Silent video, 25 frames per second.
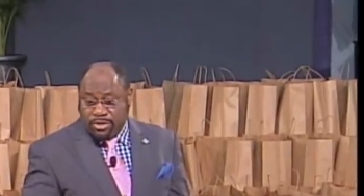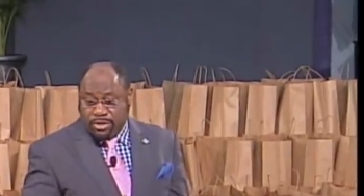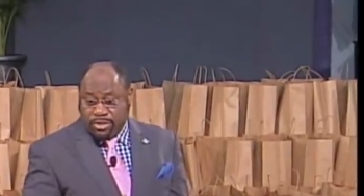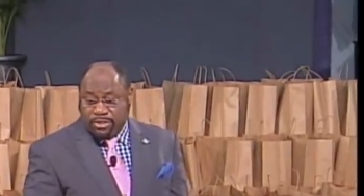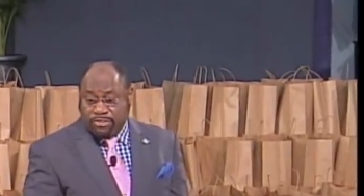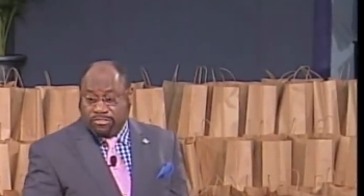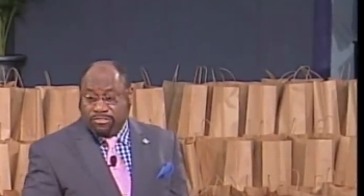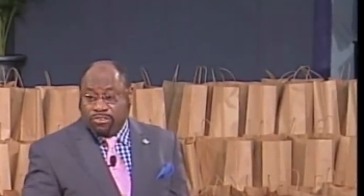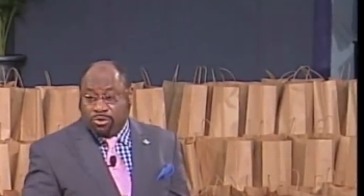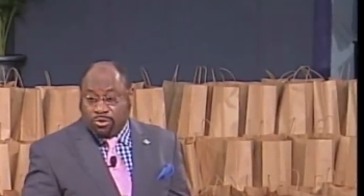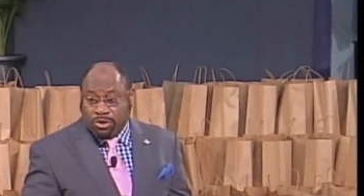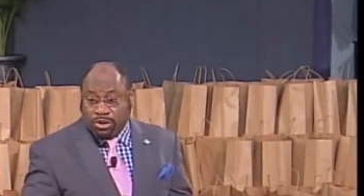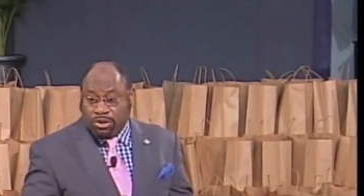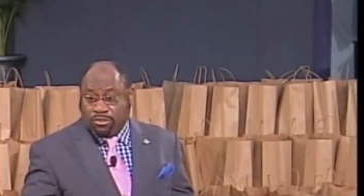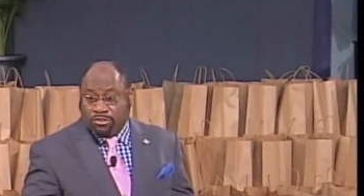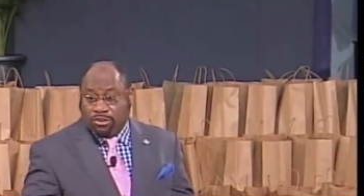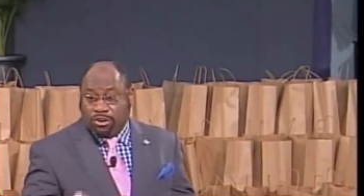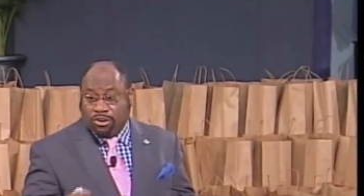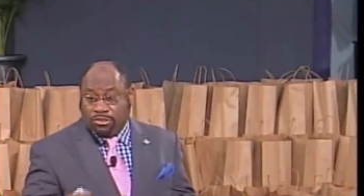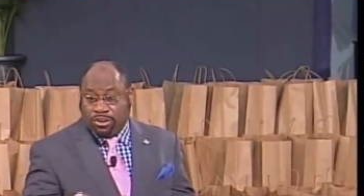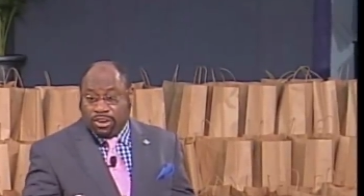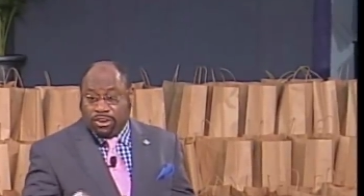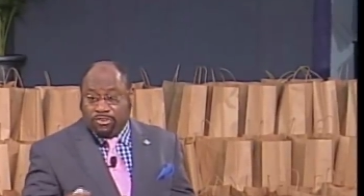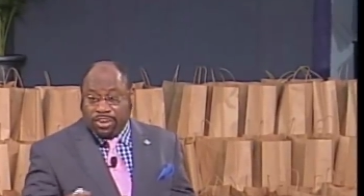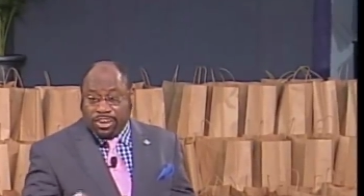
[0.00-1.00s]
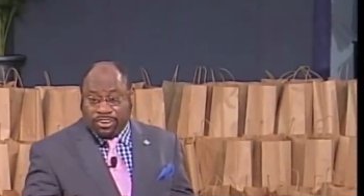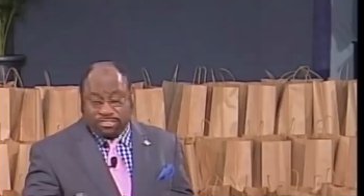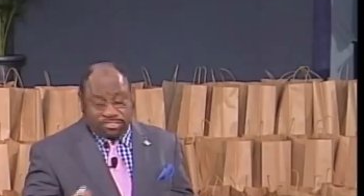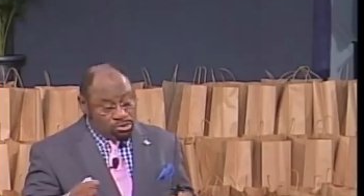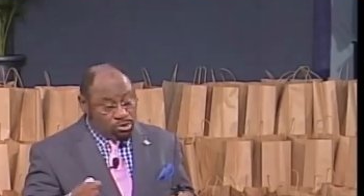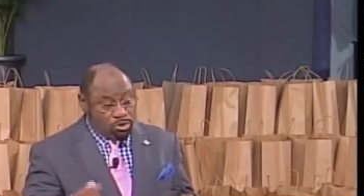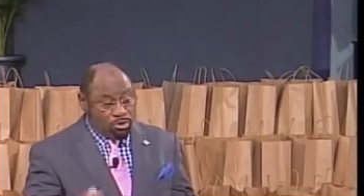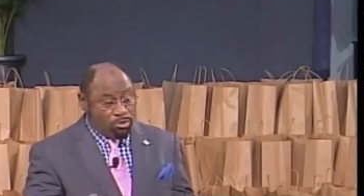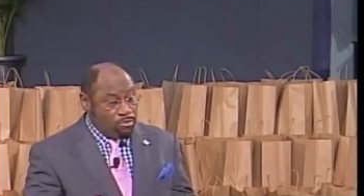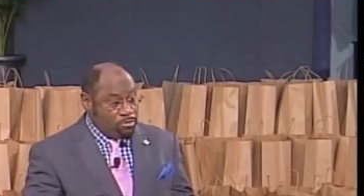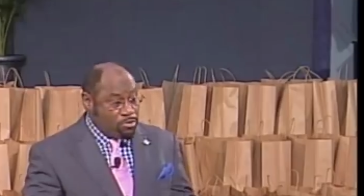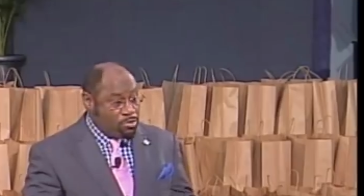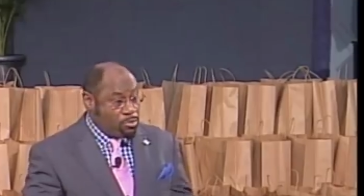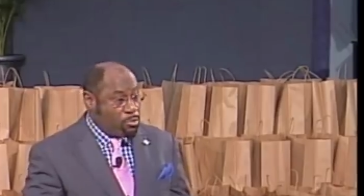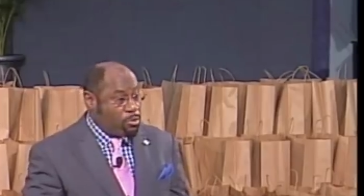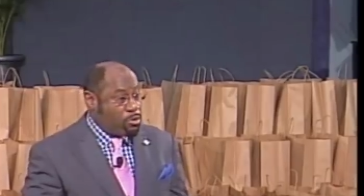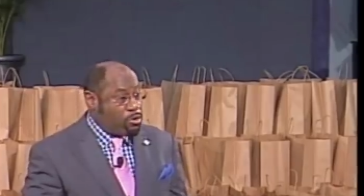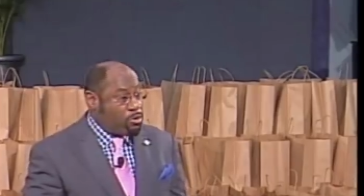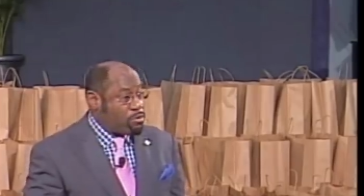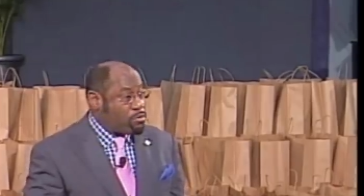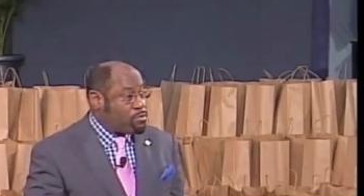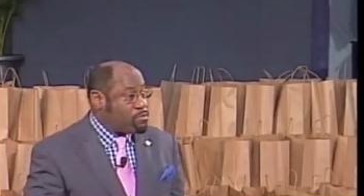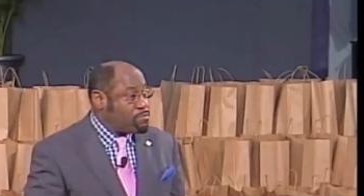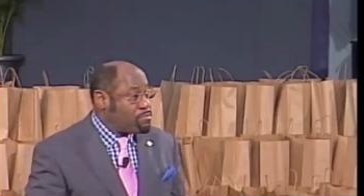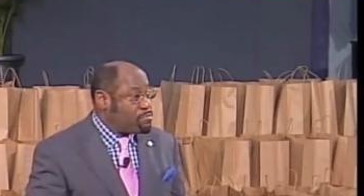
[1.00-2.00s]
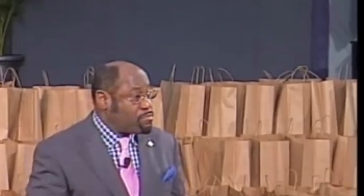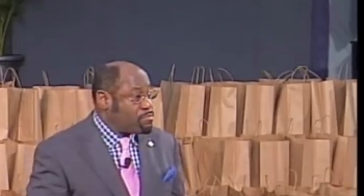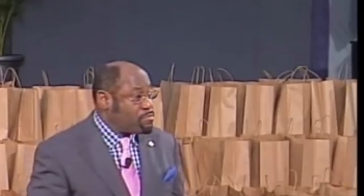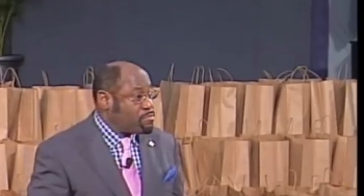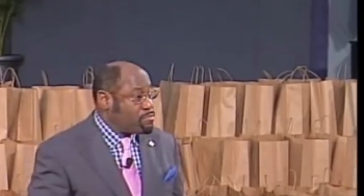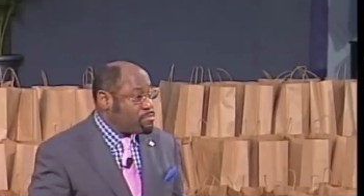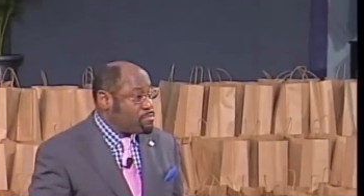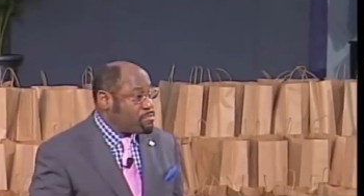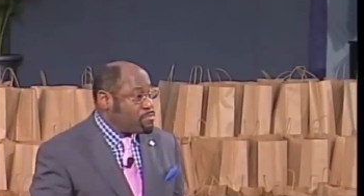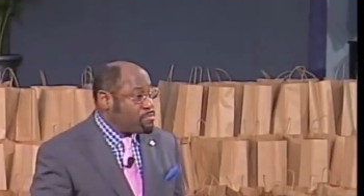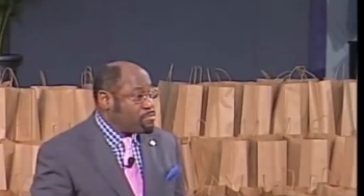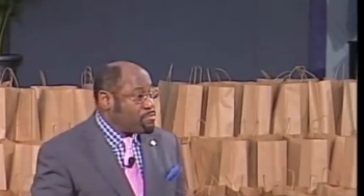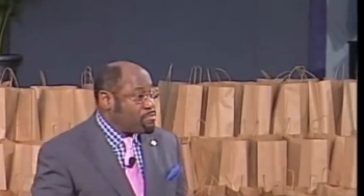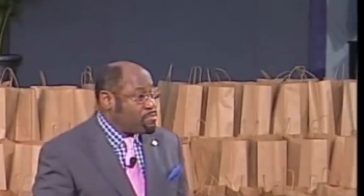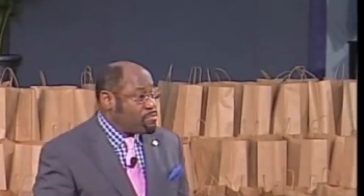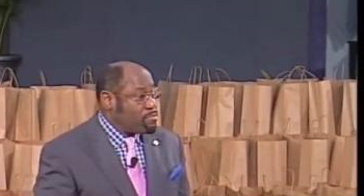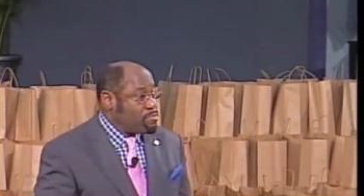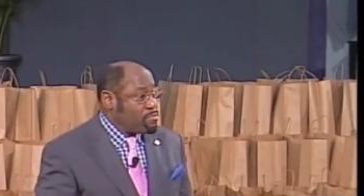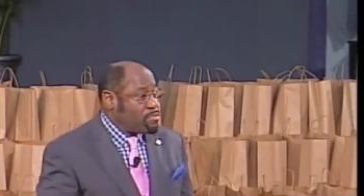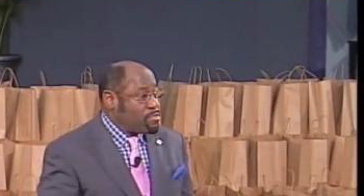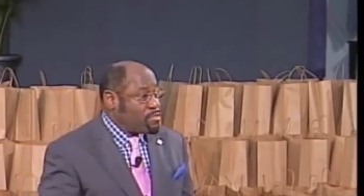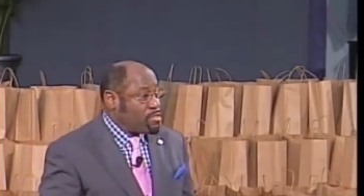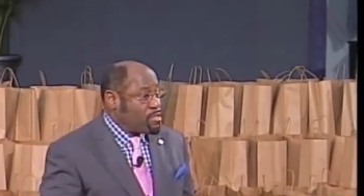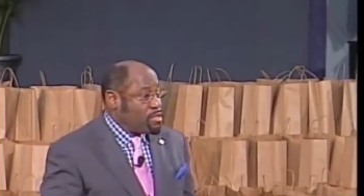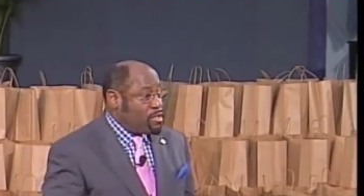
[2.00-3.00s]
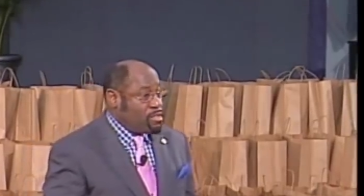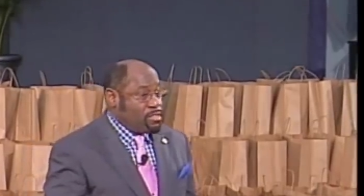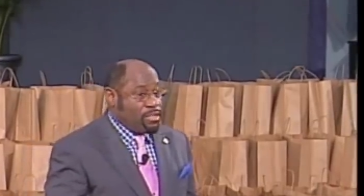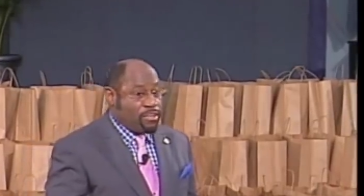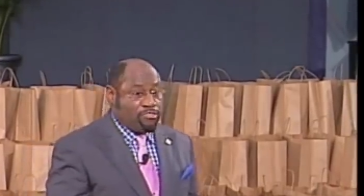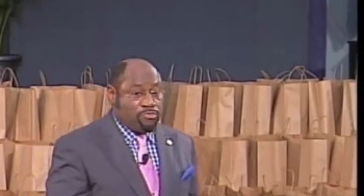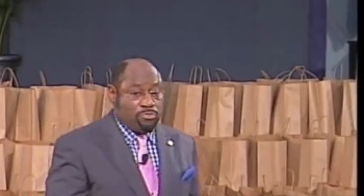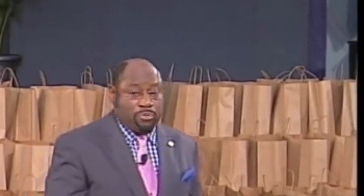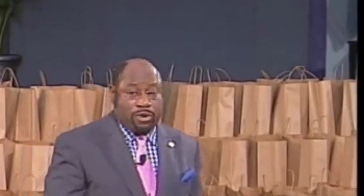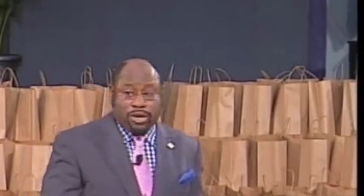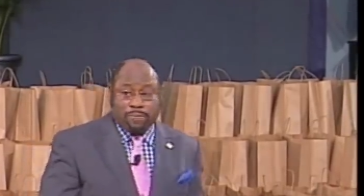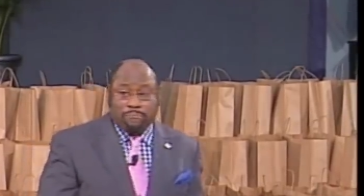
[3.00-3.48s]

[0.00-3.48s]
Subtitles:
is going in the wrong direction all over the world. And that's why